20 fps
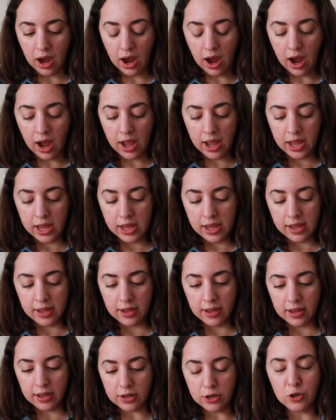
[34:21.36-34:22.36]

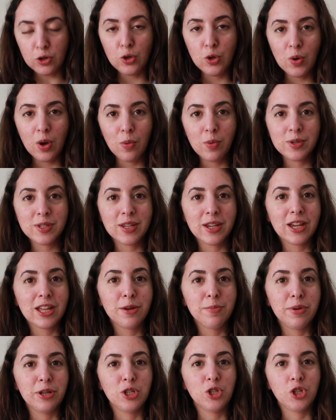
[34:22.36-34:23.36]
I knew it wasn't going
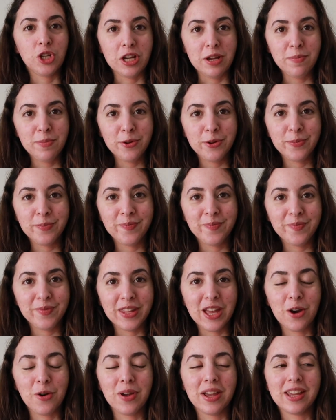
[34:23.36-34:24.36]
to be cheap
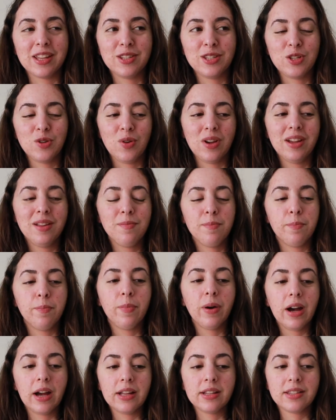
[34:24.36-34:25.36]
going into it,
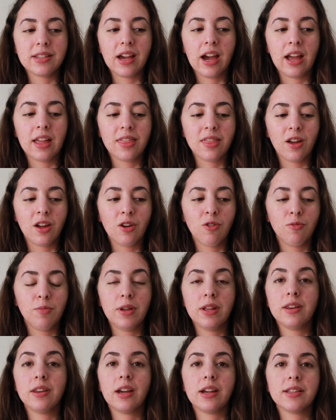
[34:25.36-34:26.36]
but I thought it would be
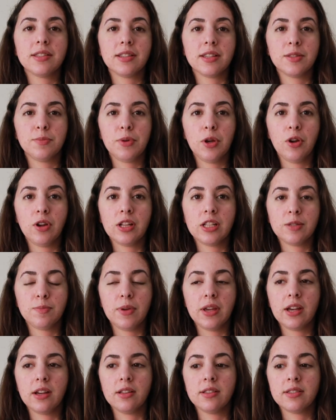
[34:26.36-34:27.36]
a nice experience
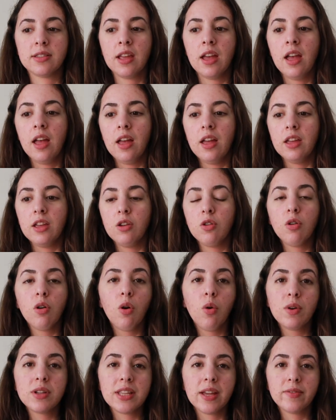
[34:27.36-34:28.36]
because you don't
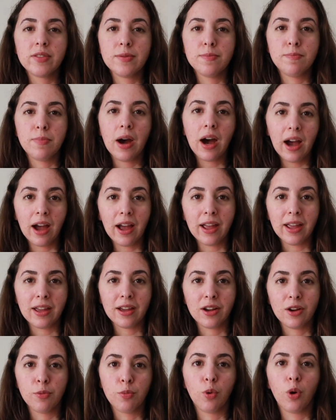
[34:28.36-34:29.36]
always have to buy
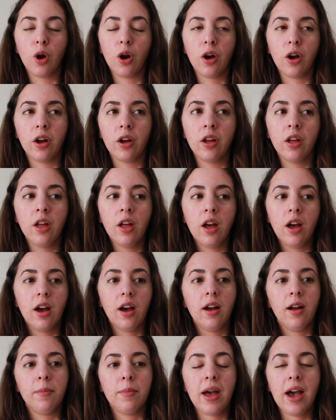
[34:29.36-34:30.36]
a bra
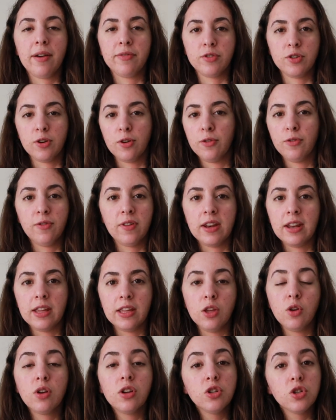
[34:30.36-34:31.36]
after a fitting.
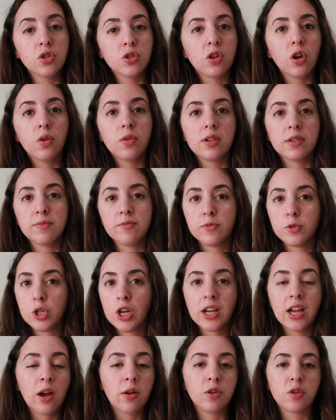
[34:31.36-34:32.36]
You can just go to
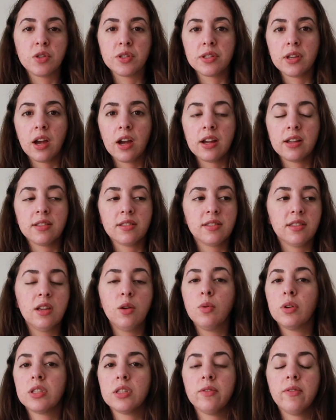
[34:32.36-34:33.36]
check out your size, see
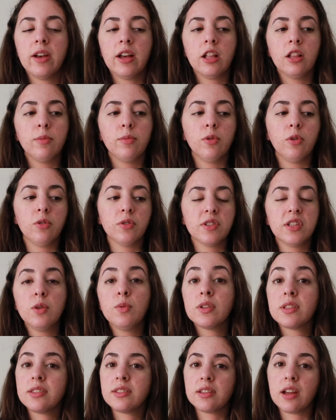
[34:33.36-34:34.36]
what's available, see
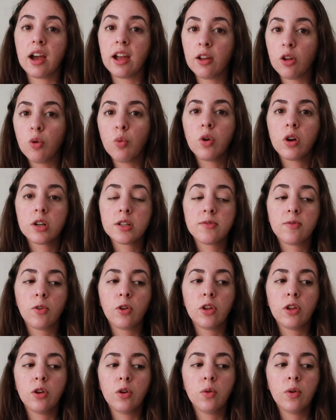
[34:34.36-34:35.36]
what style works for
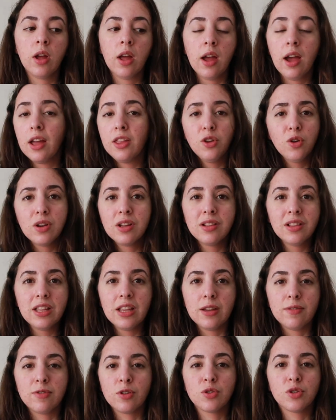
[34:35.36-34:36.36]
you, and you can
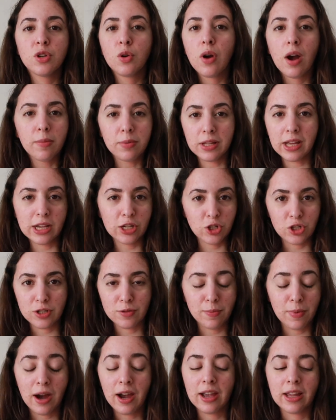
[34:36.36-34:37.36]
leave. There's no obligation to
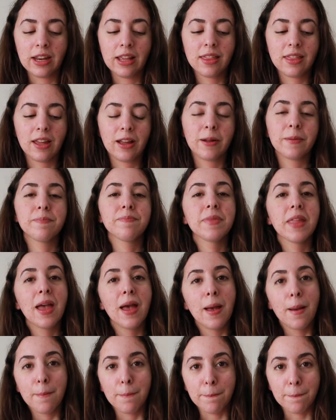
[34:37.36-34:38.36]
buy anything,
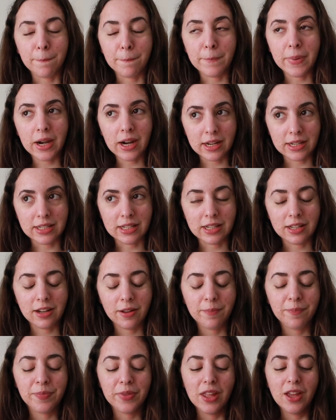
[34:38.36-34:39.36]
but I did.
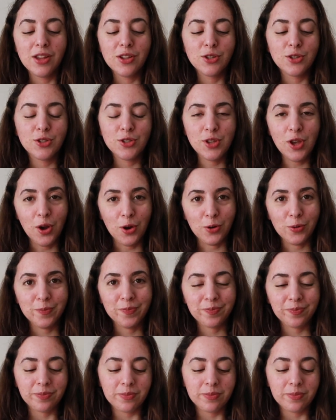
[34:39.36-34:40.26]
So